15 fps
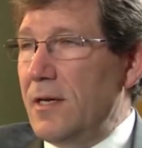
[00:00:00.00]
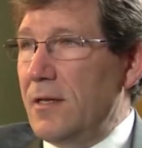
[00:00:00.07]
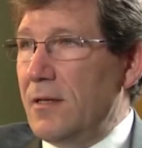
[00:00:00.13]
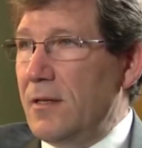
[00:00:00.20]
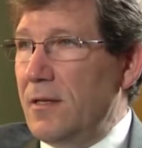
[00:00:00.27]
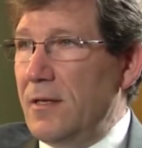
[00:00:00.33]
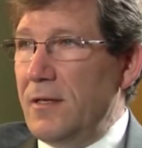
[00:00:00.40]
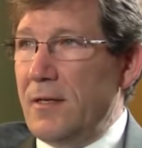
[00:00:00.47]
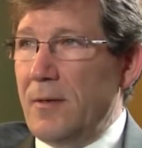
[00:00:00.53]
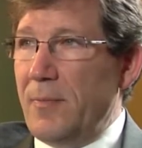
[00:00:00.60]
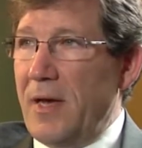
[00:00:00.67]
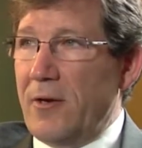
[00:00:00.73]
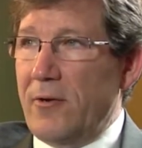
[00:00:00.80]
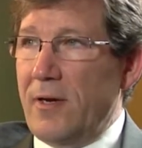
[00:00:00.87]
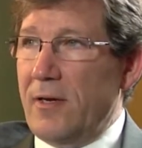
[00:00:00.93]
in the
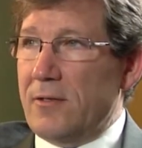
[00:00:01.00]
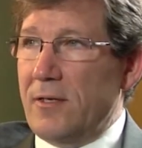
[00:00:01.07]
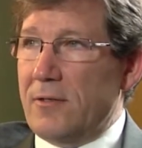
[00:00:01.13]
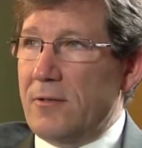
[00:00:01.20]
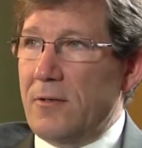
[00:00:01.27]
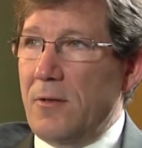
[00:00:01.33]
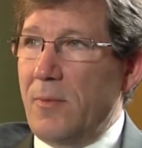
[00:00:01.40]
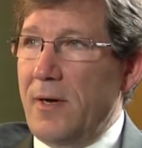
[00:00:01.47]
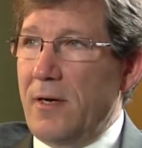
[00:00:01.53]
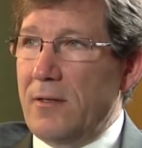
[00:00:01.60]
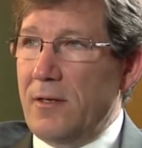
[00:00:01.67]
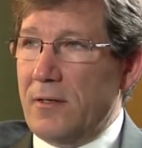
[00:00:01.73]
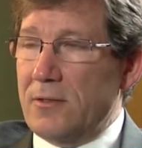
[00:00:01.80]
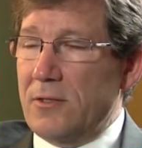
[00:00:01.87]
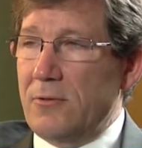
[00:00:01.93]
pancreatic duct or the
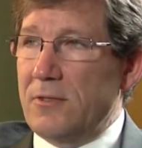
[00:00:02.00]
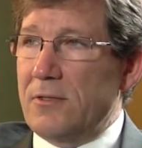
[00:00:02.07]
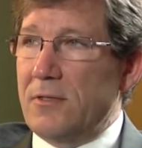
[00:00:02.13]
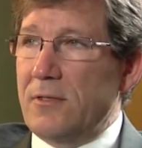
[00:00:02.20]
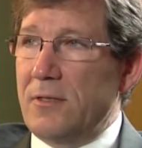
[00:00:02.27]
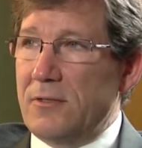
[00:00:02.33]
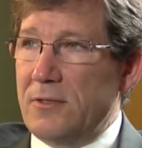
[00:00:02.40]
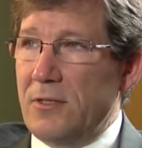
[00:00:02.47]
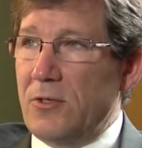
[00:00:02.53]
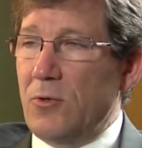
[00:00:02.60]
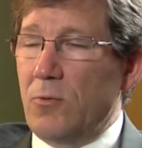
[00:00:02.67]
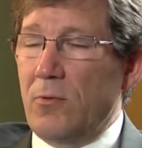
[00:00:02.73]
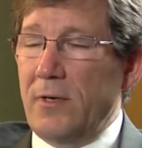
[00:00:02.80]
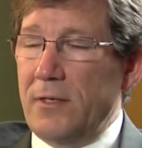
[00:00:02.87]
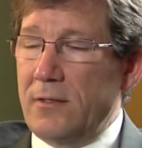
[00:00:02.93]
bile duct. So it's a, it's a
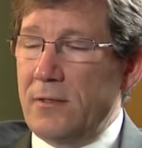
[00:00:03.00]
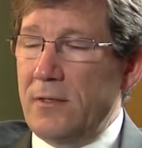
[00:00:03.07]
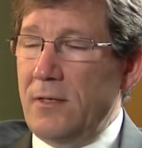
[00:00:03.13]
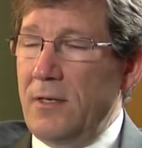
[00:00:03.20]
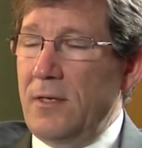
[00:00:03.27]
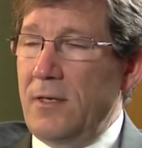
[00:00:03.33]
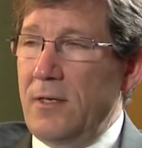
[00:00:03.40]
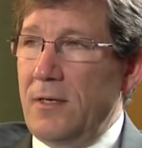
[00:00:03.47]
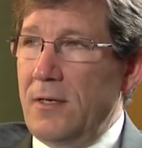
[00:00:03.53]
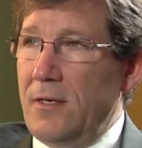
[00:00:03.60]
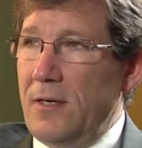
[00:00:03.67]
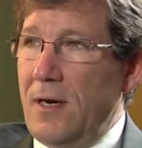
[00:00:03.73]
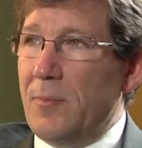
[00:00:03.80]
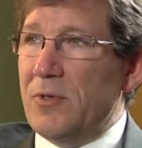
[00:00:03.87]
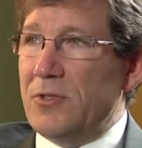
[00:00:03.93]
great
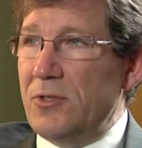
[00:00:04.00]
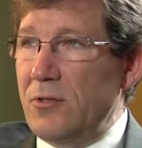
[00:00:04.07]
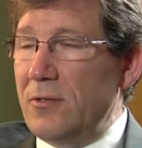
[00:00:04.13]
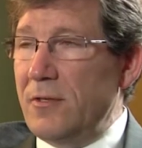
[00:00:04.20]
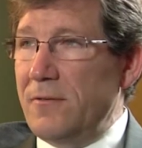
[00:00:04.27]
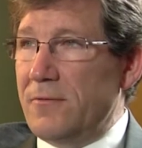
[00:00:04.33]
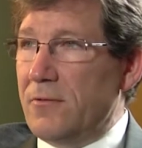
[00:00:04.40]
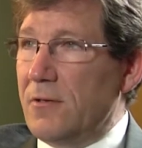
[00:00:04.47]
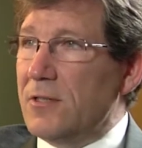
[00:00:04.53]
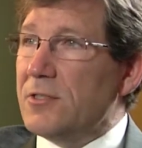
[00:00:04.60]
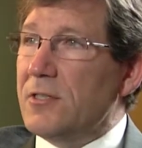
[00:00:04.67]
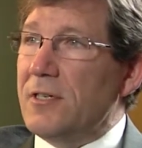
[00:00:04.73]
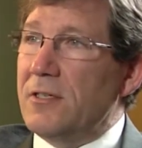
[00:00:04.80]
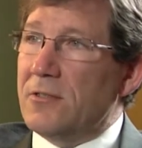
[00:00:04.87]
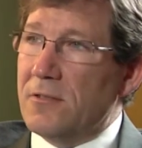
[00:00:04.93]
uh, opportunity for
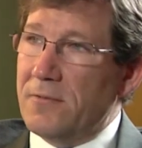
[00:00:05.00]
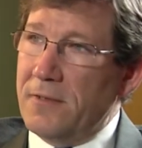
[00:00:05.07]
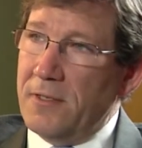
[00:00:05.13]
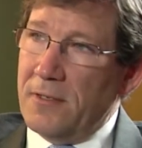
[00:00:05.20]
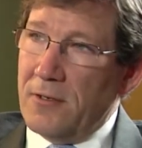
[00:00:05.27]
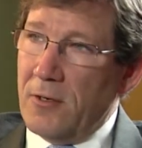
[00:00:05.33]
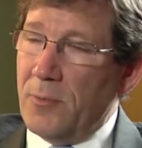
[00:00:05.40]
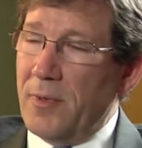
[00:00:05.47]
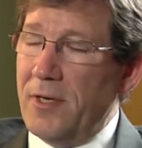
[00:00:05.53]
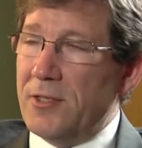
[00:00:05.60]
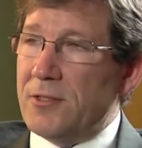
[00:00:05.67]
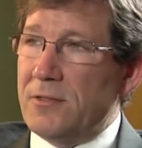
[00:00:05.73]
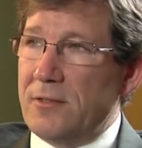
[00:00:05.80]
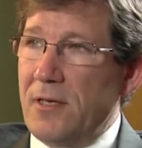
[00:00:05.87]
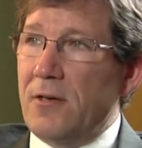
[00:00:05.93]
us to intervene in our
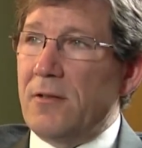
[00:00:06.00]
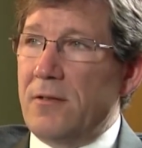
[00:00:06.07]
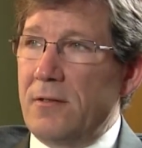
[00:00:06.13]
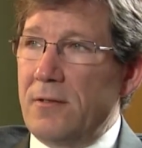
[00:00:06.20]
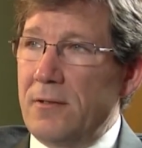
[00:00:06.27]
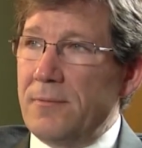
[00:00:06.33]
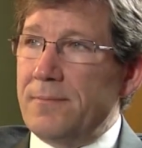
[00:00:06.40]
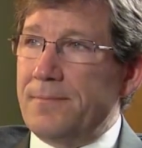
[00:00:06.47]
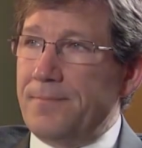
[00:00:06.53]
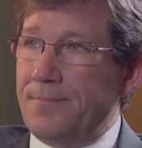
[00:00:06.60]
patient's health.